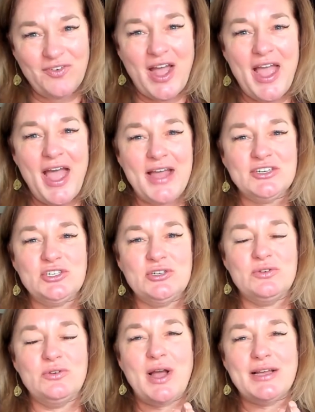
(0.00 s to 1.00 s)
I had
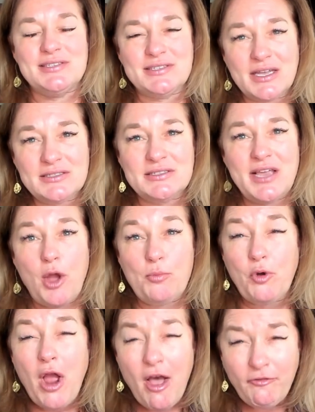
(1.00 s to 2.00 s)
to assess how
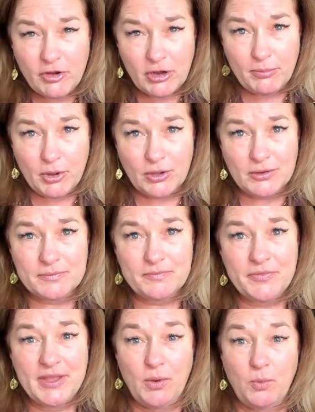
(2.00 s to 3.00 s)
profitable
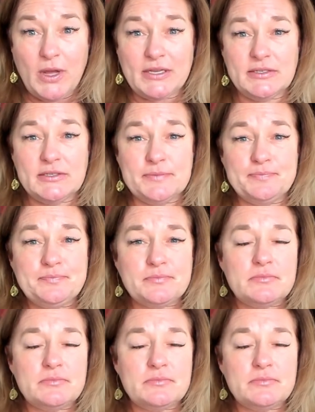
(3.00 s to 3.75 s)
it was.